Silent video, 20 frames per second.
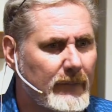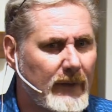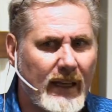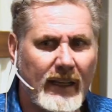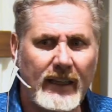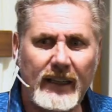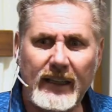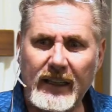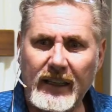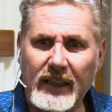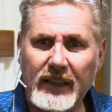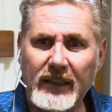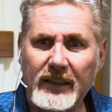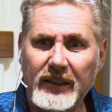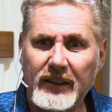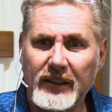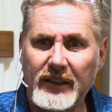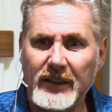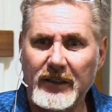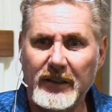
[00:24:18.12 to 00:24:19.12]
And
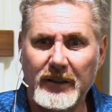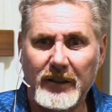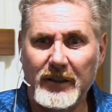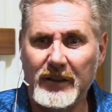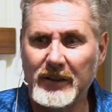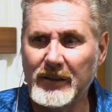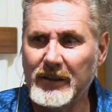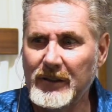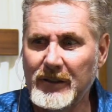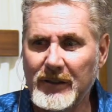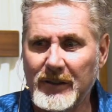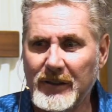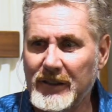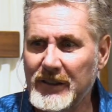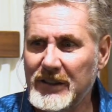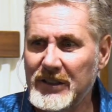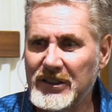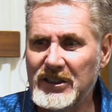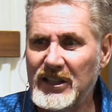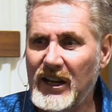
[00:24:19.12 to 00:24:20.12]
he
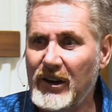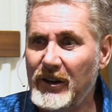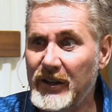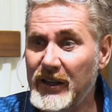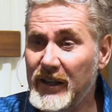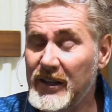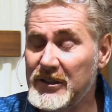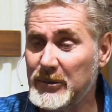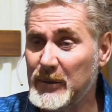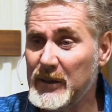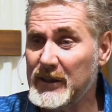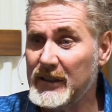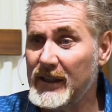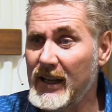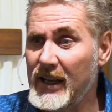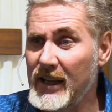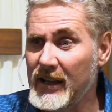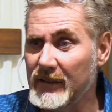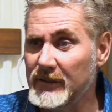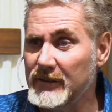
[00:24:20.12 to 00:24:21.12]
showered us with
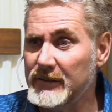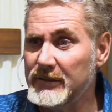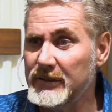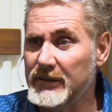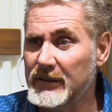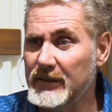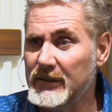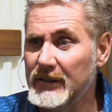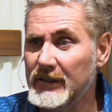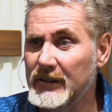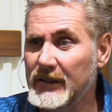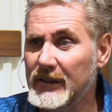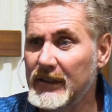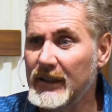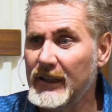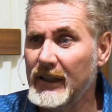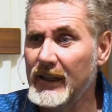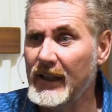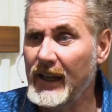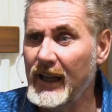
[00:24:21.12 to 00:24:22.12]
love
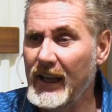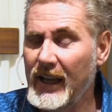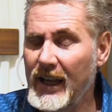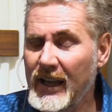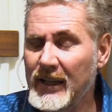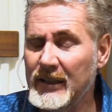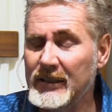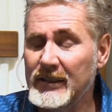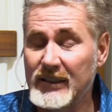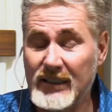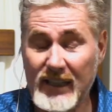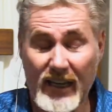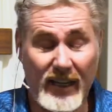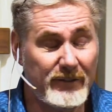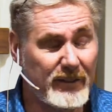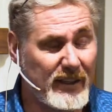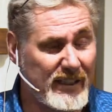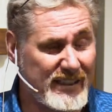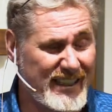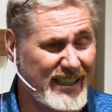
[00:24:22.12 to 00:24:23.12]
and
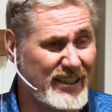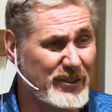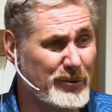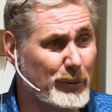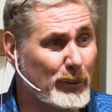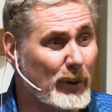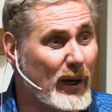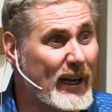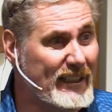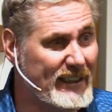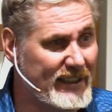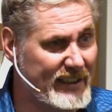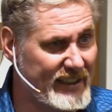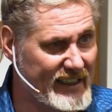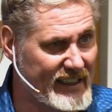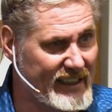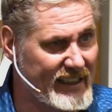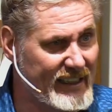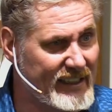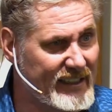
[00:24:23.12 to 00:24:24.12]
gave us his
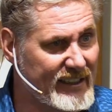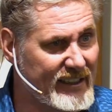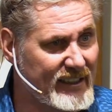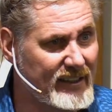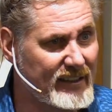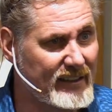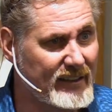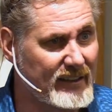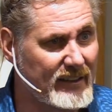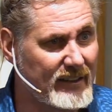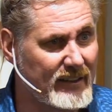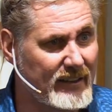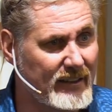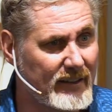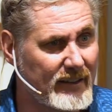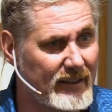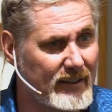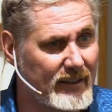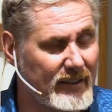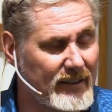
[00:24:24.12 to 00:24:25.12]
righteousness.
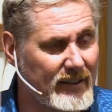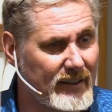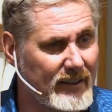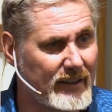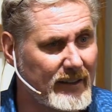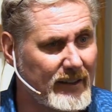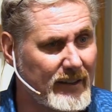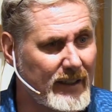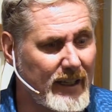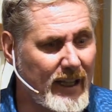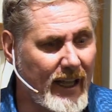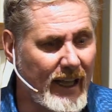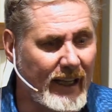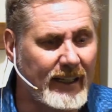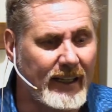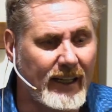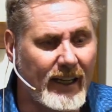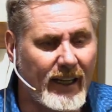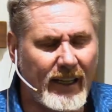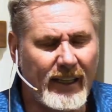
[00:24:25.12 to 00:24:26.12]

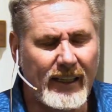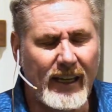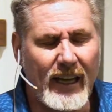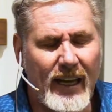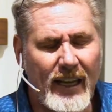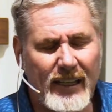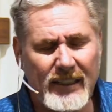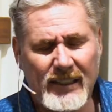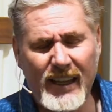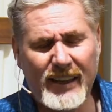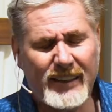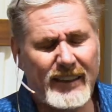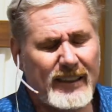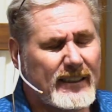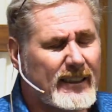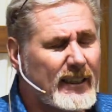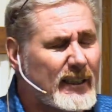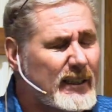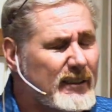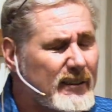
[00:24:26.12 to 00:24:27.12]
And, and
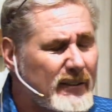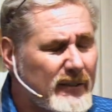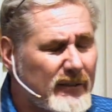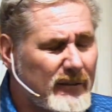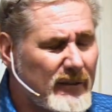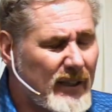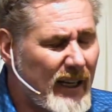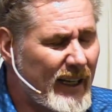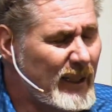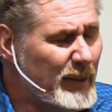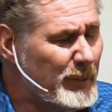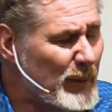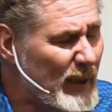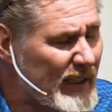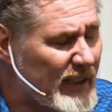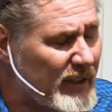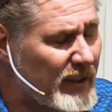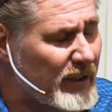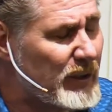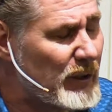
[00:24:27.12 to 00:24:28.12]
nothing that
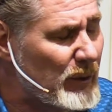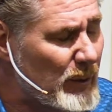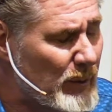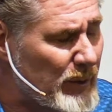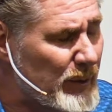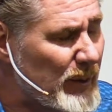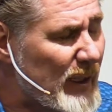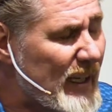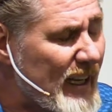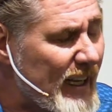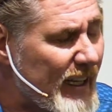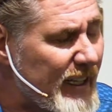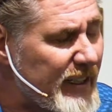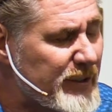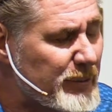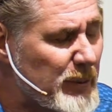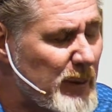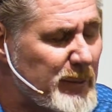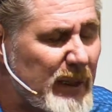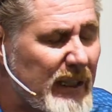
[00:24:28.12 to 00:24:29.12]
anybody could do to
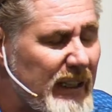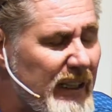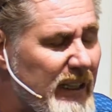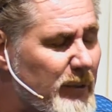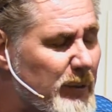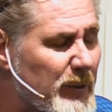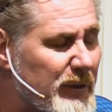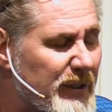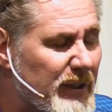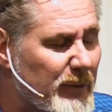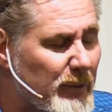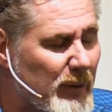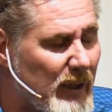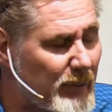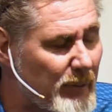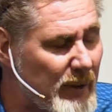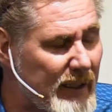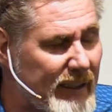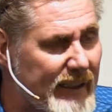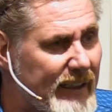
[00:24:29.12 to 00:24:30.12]
us would be equal to
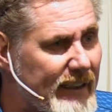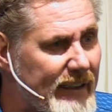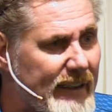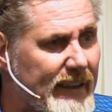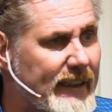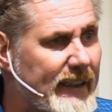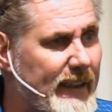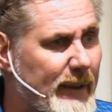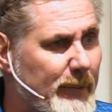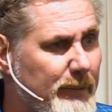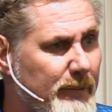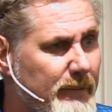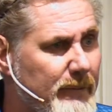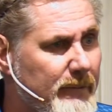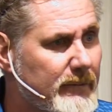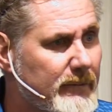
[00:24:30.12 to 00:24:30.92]
what we did to him.